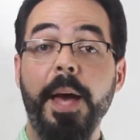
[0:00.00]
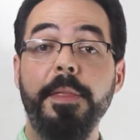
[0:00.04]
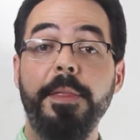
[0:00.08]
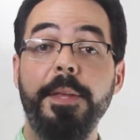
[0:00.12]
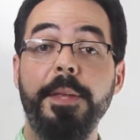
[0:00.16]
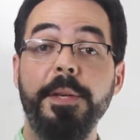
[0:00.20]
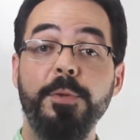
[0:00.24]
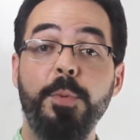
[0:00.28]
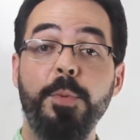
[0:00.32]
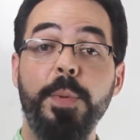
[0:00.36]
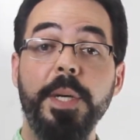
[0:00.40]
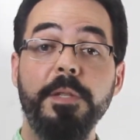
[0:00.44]

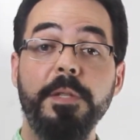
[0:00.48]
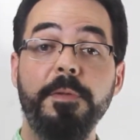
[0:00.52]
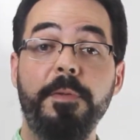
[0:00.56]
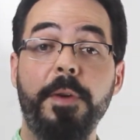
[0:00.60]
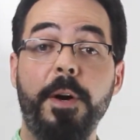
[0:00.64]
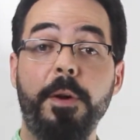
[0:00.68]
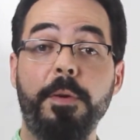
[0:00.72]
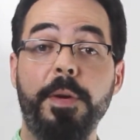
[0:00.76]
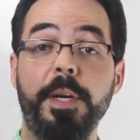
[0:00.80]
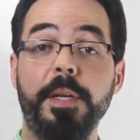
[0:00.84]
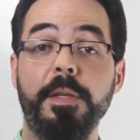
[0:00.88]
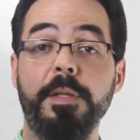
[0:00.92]
This week's
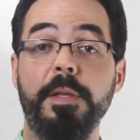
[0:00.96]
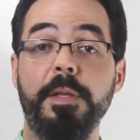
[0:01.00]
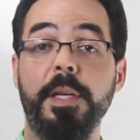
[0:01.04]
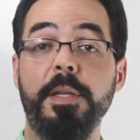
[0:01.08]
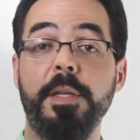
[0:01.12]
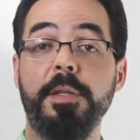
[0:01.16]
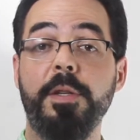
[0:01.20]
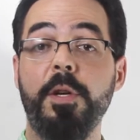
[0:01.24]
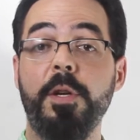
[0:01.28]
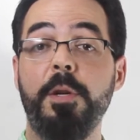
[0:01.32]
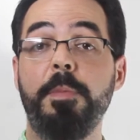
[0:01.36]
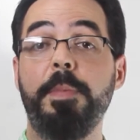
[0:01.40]
focus
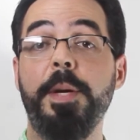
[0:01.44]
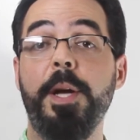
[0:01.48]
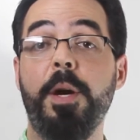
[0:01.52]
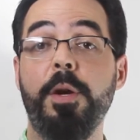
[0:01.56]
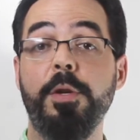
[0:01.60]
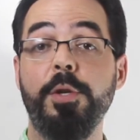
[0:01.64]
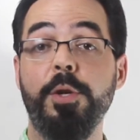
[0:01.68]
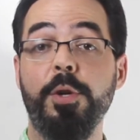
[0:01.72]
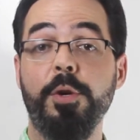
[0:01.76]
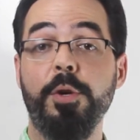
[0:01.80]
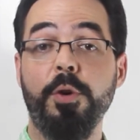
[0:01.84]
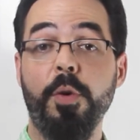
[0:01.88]
is going to be
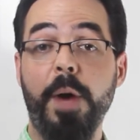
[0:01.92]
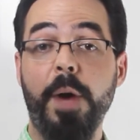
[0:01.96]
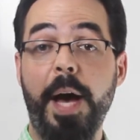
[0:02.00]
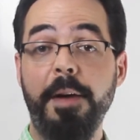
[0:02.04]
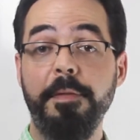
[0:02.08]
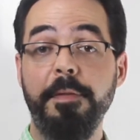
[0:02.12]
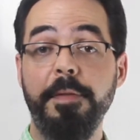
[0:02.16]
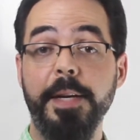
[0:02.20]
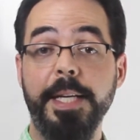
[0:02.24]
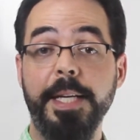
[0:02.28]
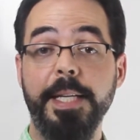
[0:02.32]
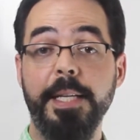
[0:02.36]
on your
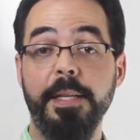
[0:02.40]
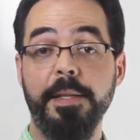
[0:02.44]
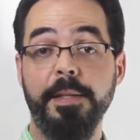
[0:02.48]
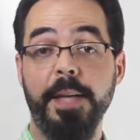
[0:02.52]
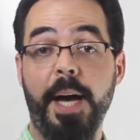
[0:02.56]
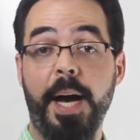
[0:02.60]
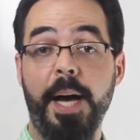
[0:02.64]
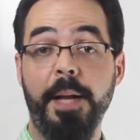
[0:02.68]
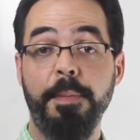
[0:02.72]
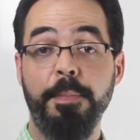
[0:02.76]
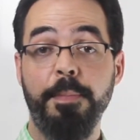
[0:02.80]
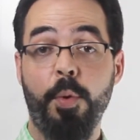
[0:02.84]
graphic
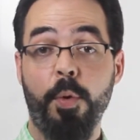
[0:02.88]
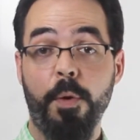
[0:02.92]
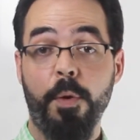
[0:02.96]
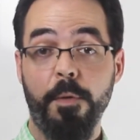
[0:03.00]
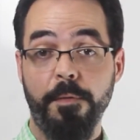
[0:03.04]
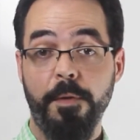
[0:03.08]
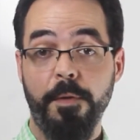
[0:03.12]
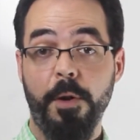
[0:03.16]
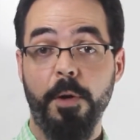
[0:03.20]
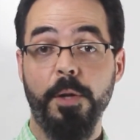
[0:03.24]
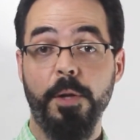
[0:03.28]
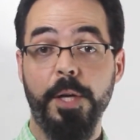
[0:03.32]
design
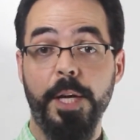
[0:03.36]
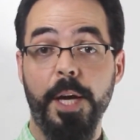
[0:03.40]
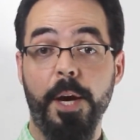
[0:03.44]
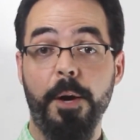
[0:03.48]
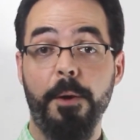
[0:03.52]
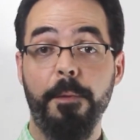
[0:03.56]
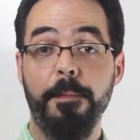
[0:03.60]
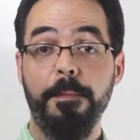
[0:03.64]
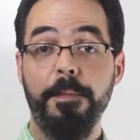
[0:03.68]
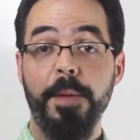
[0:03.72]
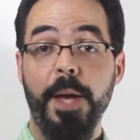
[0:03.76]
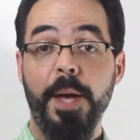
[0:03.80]

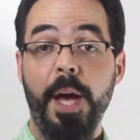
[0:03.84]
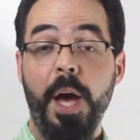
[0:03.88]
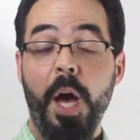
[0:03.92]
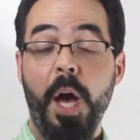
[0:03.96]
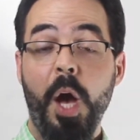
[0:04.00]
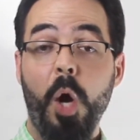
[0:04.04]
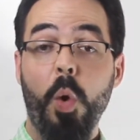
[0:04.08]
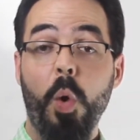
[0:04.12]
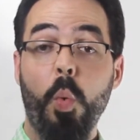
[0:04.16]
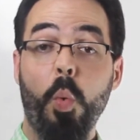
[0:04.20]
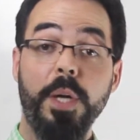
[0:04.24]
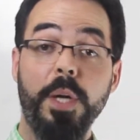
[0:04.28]
portfolio.
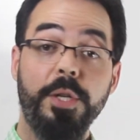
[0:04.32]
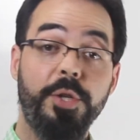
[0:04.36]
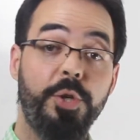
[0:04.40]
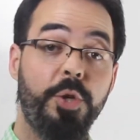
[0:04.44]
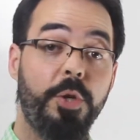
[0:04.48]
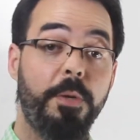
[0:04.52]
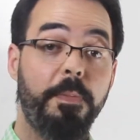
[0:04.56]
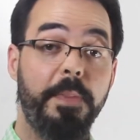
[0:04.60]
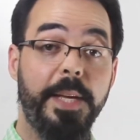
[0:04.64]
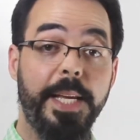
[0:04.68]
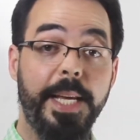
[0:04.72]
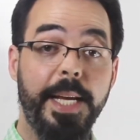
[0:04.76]
What
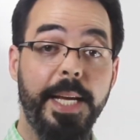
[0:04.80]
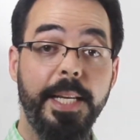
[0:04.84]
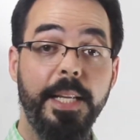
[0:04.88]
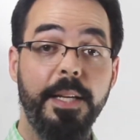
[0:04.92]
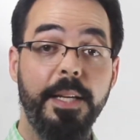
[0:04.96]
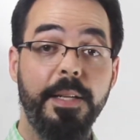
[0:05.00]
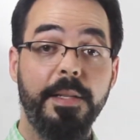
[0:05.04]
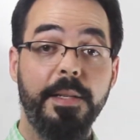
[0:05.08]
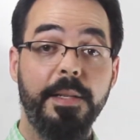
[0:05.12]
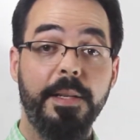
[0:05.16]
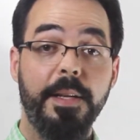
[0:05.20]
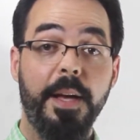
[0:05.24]
should be in
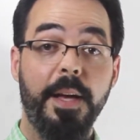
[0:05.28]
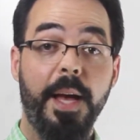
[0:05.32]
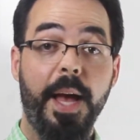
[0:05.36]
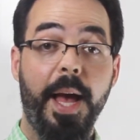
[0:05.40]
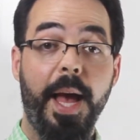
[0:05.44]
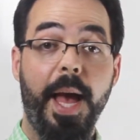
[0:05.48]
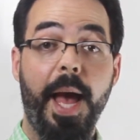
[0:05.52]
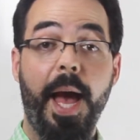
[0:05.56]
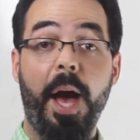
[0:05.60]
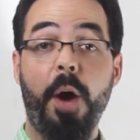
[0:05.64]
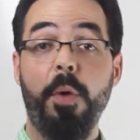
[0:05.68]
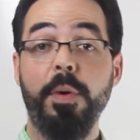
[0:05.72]
it,
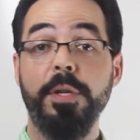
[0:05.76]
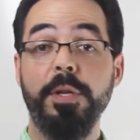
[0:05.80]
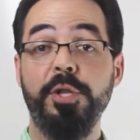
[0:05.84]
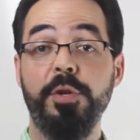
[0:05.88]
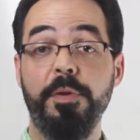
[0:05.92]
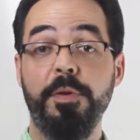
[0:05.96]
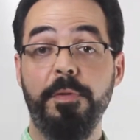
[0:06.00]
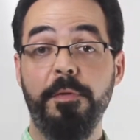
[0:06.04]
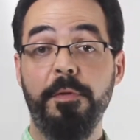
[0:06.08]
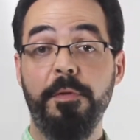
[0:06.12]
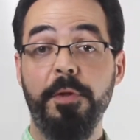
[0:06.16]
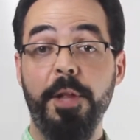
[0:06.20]
how it
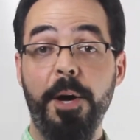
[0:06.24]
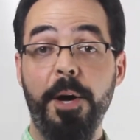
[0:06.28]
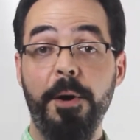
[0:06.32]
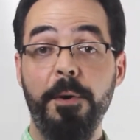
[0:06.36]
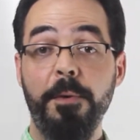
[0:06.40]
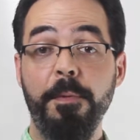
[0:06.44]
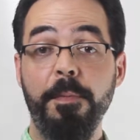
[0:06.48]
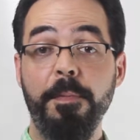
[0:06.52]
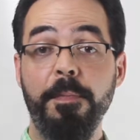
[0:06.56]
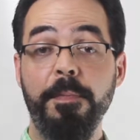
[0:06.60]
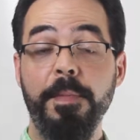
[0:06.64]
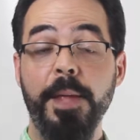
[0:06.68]
should
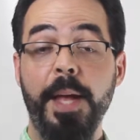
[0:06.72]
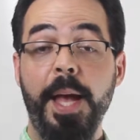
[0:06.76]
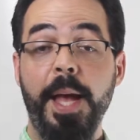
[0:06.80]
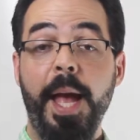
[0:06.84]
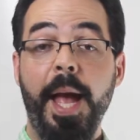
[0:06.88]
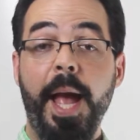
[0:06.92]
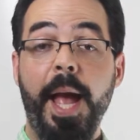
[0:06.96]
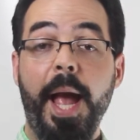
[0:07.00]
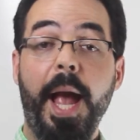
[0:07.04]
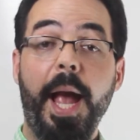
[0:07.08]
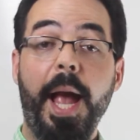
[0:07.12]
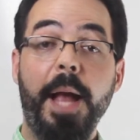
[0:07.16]
flow,
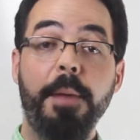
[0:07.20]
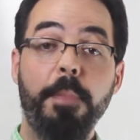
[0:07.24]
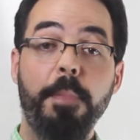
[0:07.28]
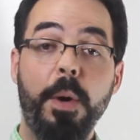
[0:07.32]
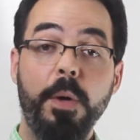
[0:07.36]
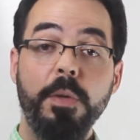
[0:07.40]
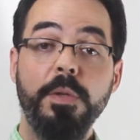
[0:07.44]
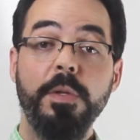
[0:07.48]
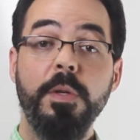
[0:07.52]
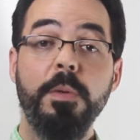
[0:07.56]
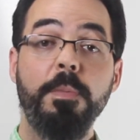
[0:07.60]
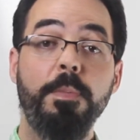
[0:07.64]
and
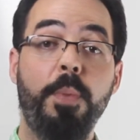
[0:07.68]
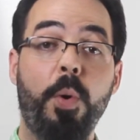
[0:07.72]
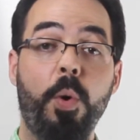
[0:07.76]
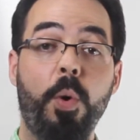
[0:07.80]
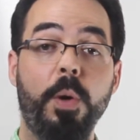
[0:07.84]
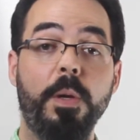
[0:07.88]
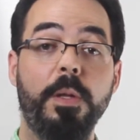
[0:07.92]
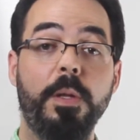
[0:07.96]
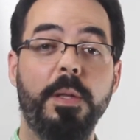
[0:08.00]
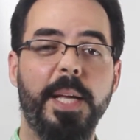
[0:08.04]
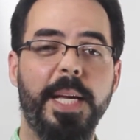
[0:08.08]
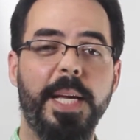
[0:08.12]
most
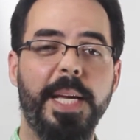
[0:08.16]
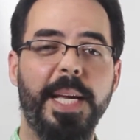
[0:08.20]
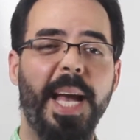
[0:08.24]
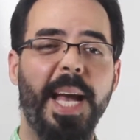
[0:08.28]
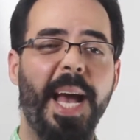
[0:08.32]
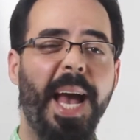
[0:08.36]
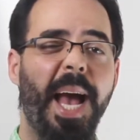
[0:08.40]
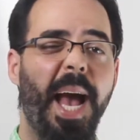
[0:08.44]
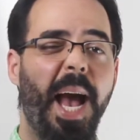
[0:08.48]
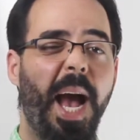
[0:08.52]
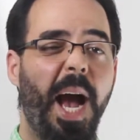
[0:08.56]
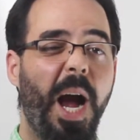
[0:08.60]
importantly,
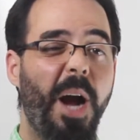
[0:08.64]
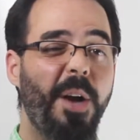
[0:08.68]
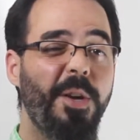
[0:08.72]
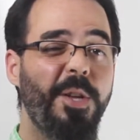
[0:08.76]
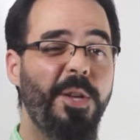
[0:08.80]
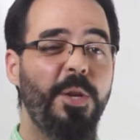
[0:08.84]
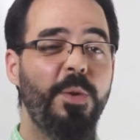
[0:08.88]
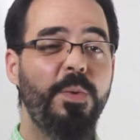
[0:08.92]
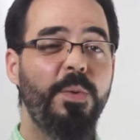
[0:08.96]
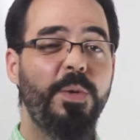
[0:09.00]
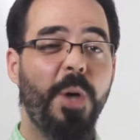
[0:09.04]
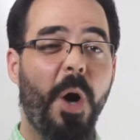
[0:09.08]
how do
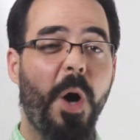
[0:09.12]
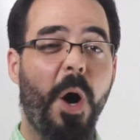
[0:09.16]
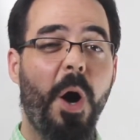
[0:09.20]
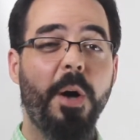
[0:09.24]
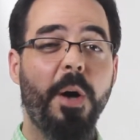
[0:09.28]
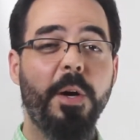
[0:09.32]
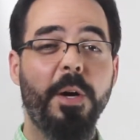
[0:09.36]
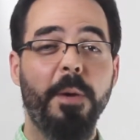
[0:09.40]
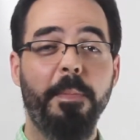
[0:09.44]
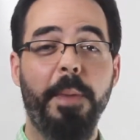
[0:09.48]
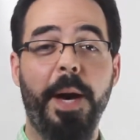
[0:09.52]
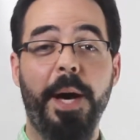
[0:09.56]
you
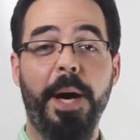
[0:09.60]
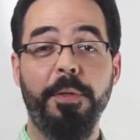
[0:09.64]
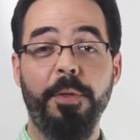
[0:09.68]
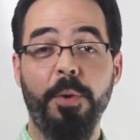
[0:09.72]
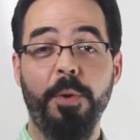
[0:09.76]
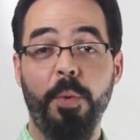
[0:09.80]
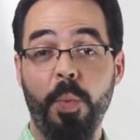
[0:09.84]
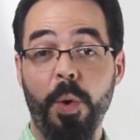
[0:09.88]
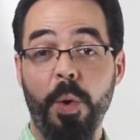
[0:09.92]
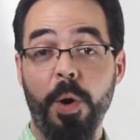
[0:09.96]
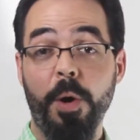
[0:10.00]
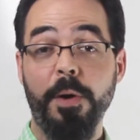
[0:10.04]
talk about
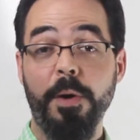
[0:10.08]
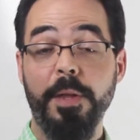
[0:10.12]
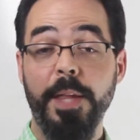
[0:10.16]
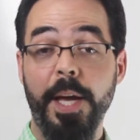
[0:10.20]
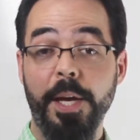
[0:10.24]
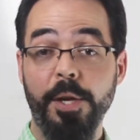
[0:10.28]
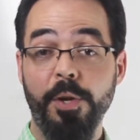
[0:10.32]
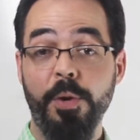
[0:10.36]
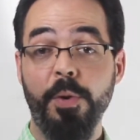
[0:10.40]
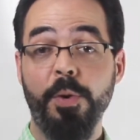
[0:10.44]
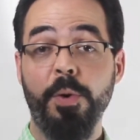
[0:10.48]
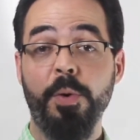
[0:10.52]
the work
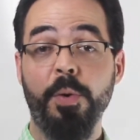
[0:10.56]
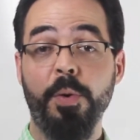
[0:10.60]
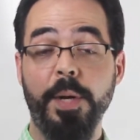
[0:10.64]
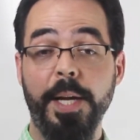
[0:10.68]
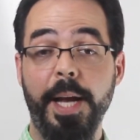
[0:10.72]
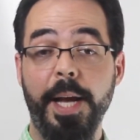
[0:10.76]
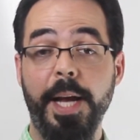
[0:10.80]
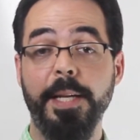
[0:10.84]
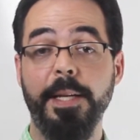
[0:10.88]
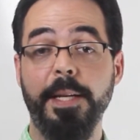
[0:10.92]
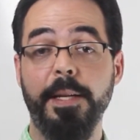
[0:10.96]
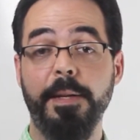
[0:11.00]
that you
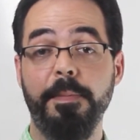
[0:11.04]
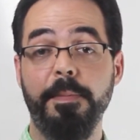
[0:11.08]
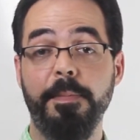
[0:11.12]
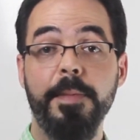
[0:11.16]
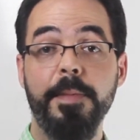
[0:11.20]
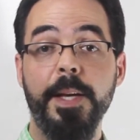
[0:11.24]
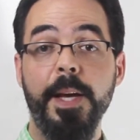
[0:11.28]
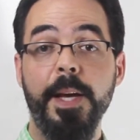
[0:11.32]
created?